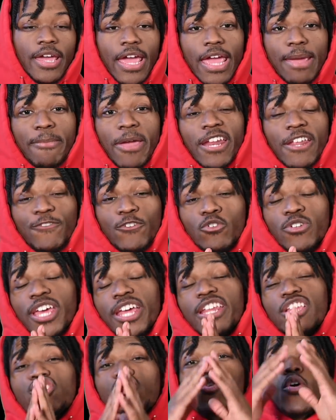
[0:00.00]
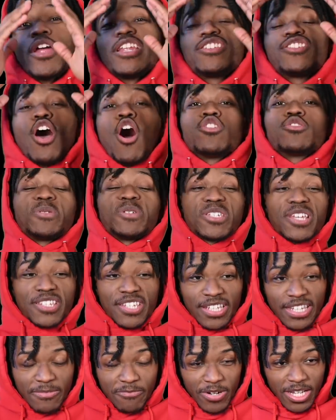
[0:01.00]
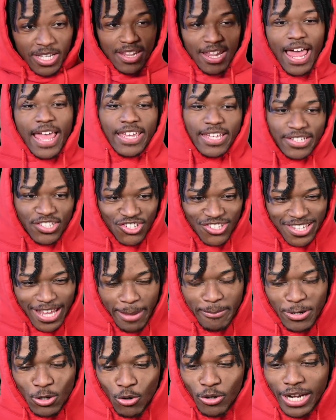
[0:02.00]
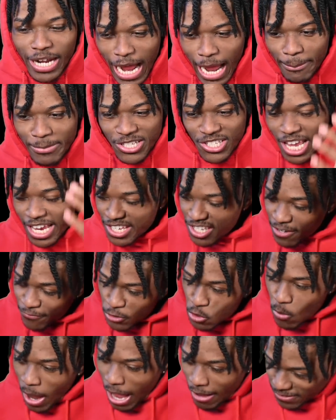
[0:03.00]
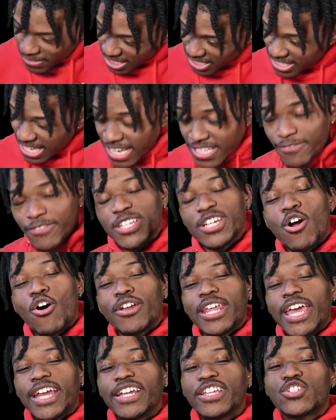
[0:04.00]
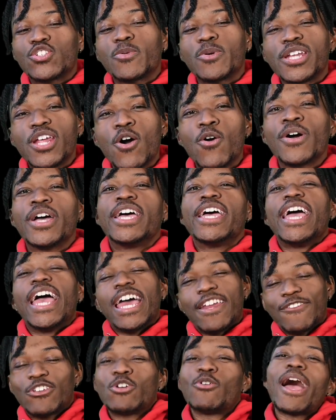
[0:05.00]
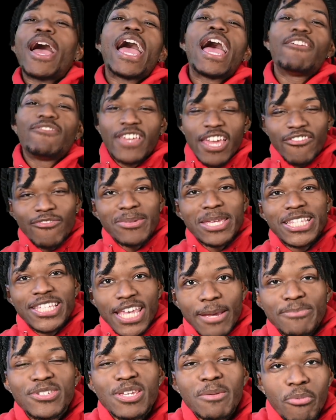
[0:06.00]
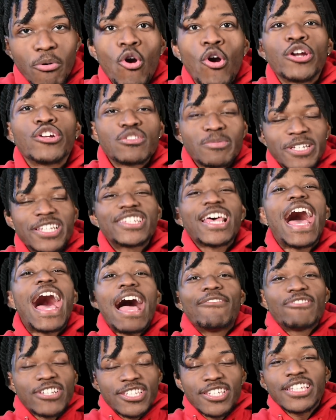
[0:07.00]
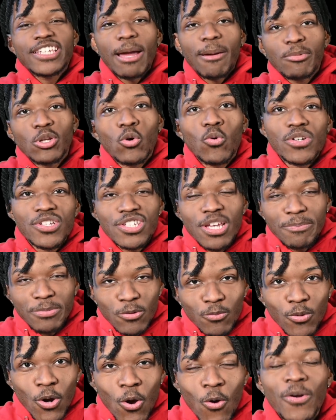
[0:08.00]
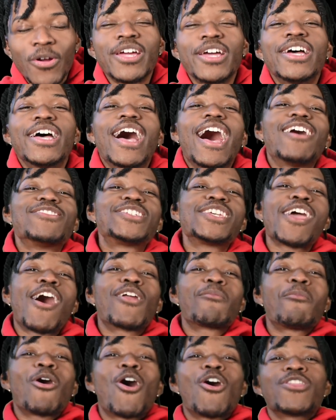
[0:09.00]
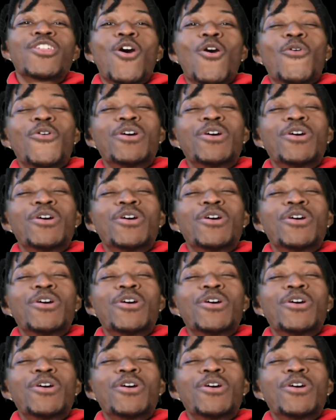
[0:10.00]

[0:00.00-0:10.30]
Hey man, if you did enjoy this, always be sure to leave it a like. Just let me know in the comment section if you have successfully gone 82 and 0, and if you have, give me tips and pointers because obviously I'm doing something wrong. I'll see y'all tomorrow though.